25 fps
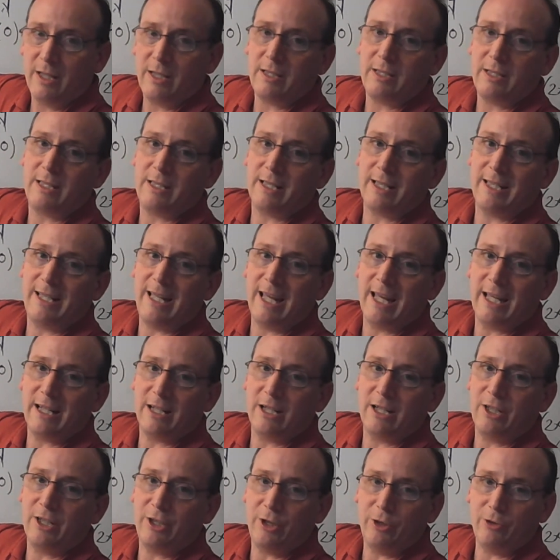to get a
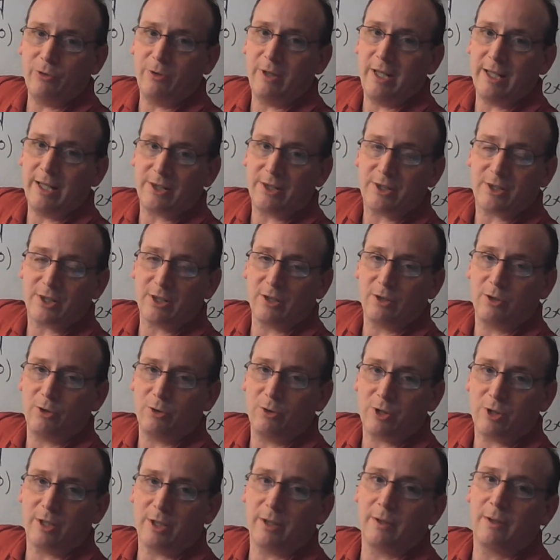unique
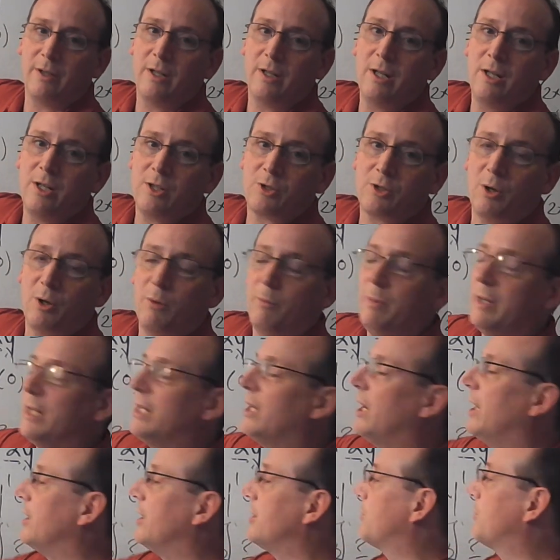solution. So
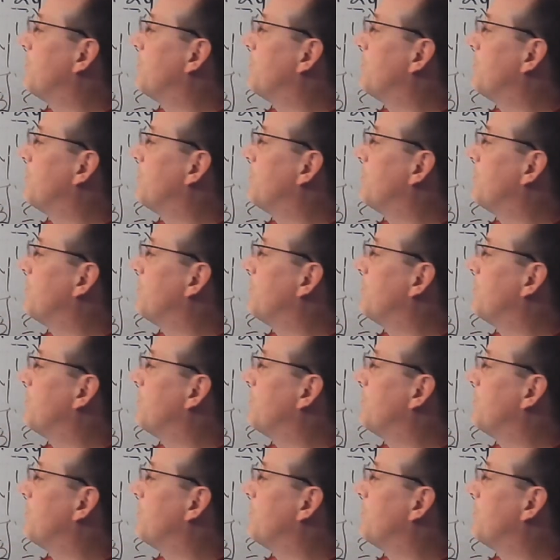because